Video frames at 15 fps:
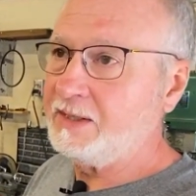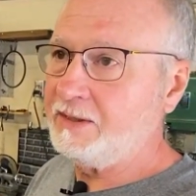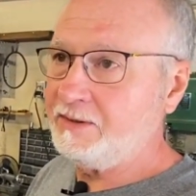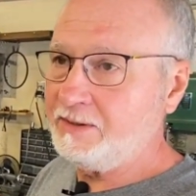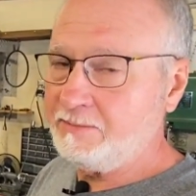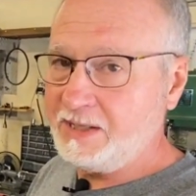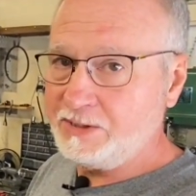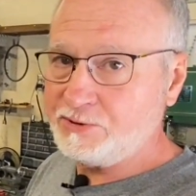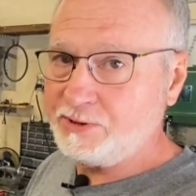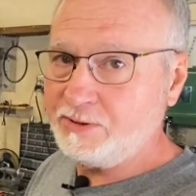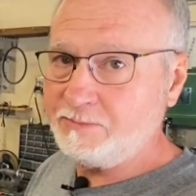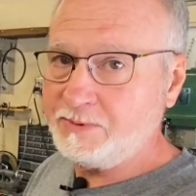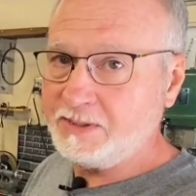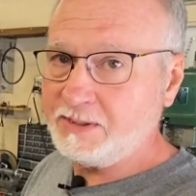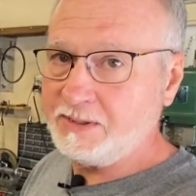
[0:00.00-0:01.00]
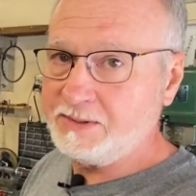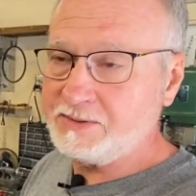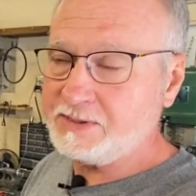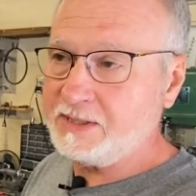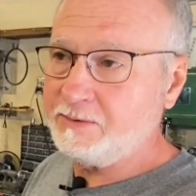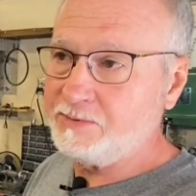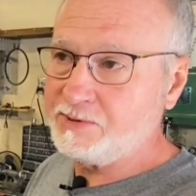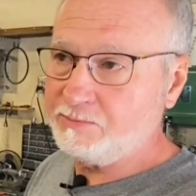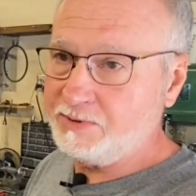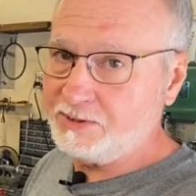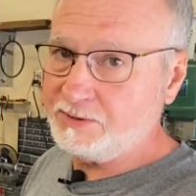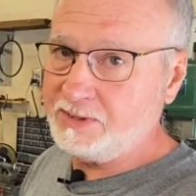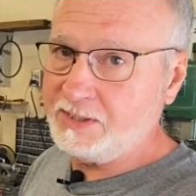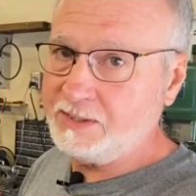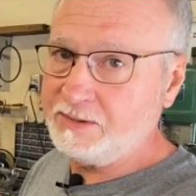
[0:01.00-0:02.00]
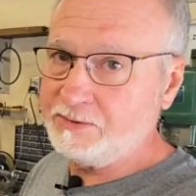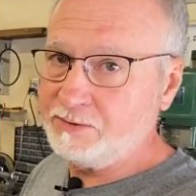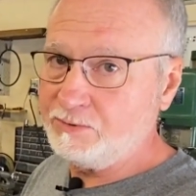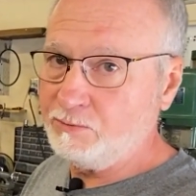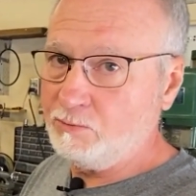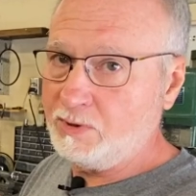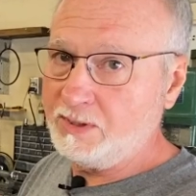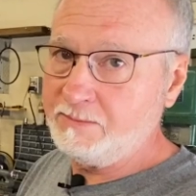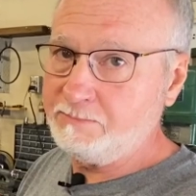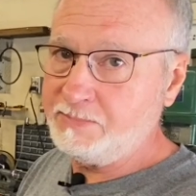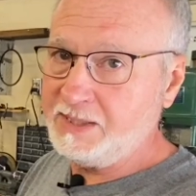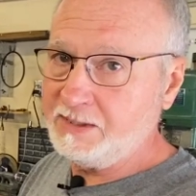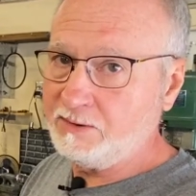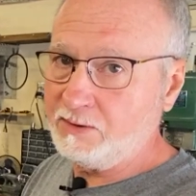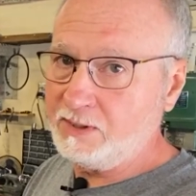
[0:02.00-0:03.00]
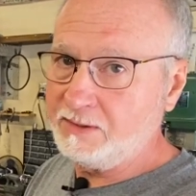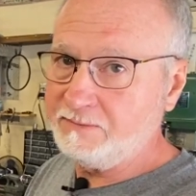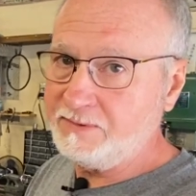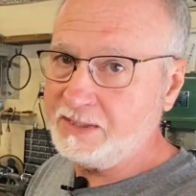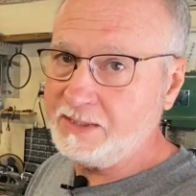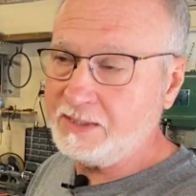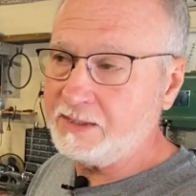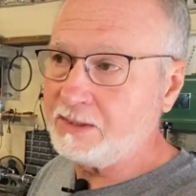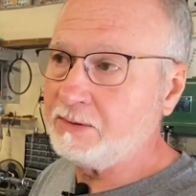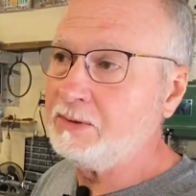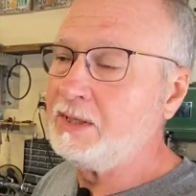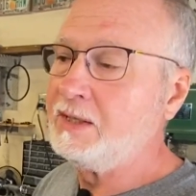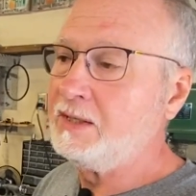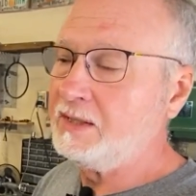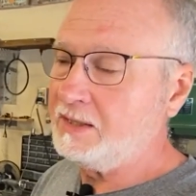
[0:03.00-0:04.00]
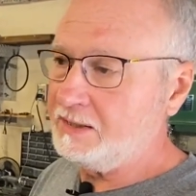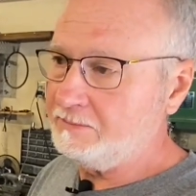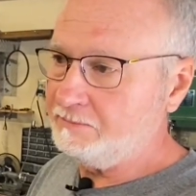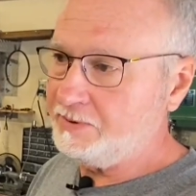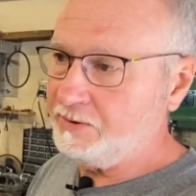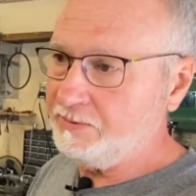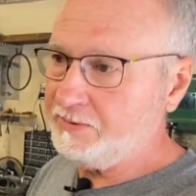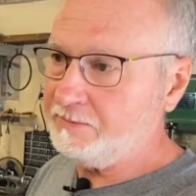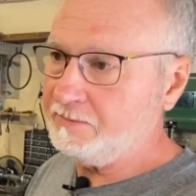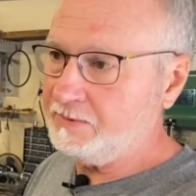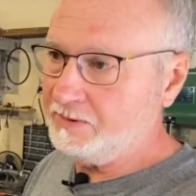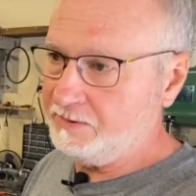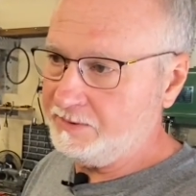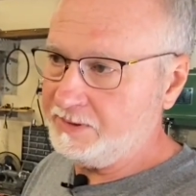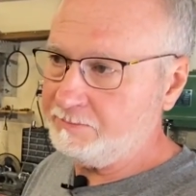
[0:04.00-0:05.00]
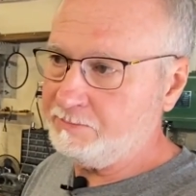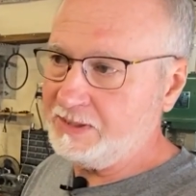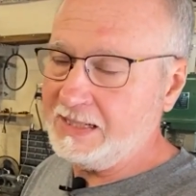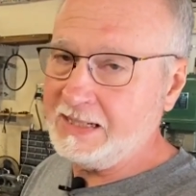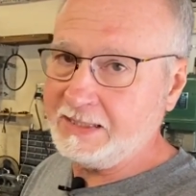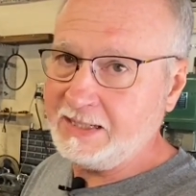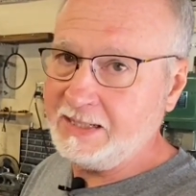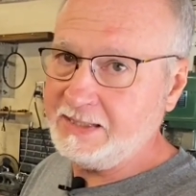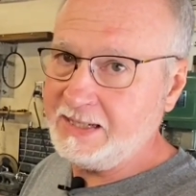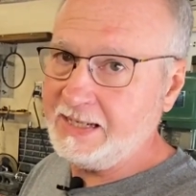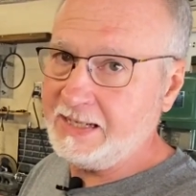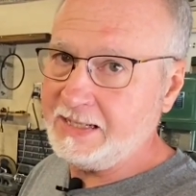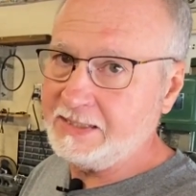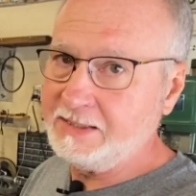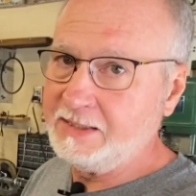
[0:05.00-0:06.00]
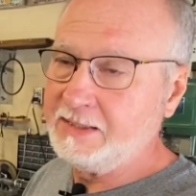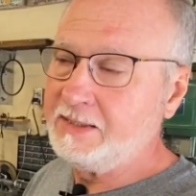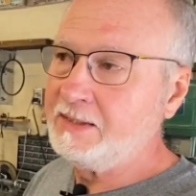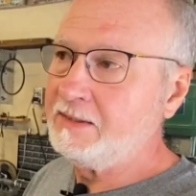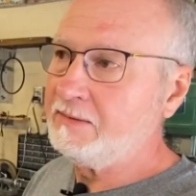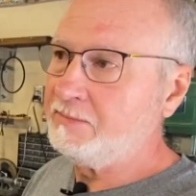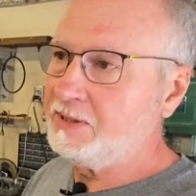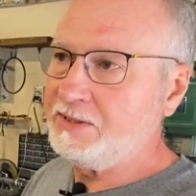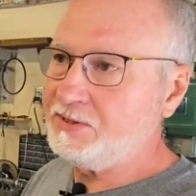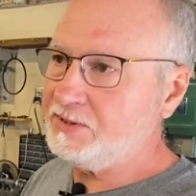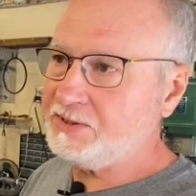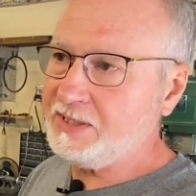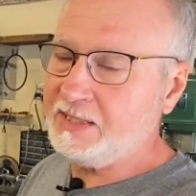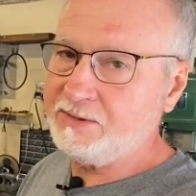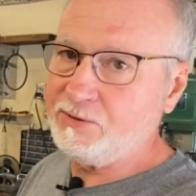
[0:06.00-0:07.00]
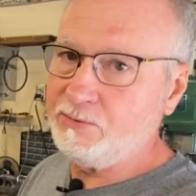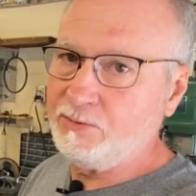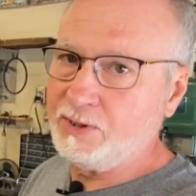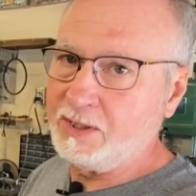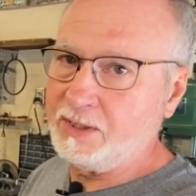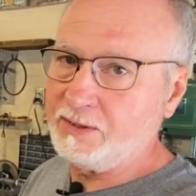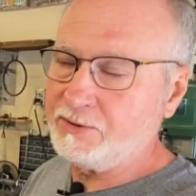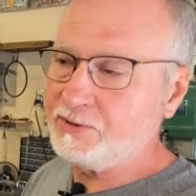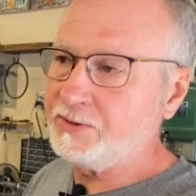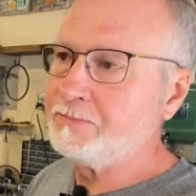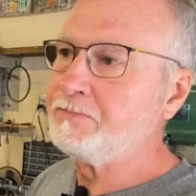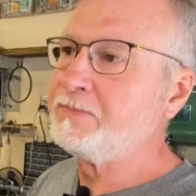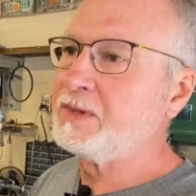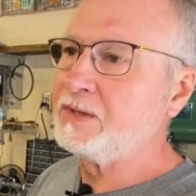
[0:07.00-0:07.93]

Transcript: I only mentioned it because I was originally going to do one big long video on both, you know, the block and the head, but it just got too large.